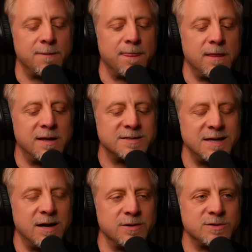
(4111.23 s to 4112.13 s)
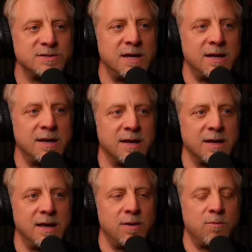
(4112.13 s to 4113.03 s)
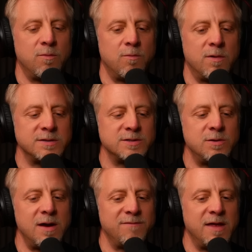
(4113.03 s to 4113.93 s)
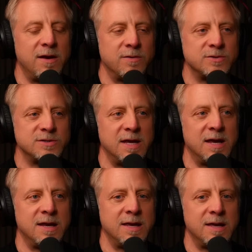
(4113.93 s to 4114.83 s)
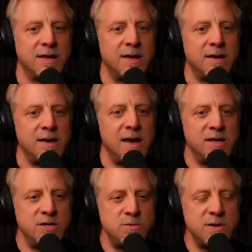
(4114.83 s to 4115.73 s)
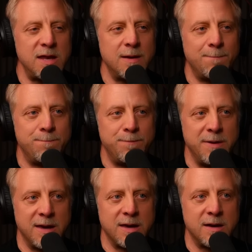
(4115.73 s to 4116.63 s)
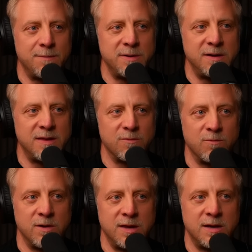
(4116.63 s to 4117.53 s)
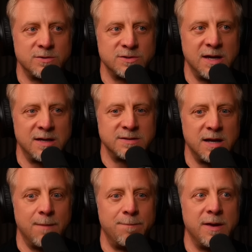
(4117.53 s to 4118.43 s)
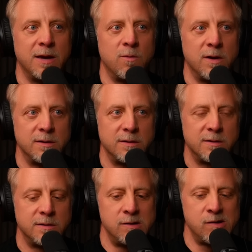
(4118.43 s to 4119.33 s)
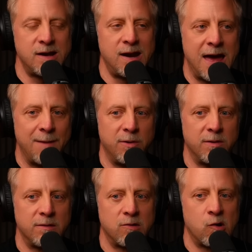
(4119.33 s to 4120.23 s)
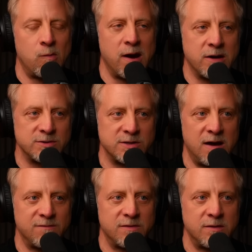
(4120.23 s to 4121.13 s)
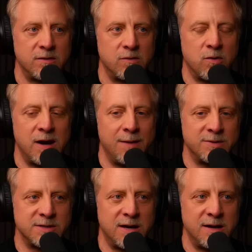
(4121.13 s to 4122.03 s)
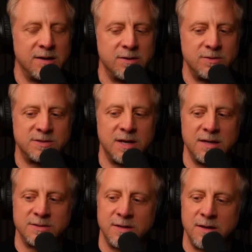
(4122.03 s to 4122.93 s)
it's the understanding. And once you have that understanding and you get a big company that really understands it, a big one, you get an Apple or a Microsoft or an Amazon who says,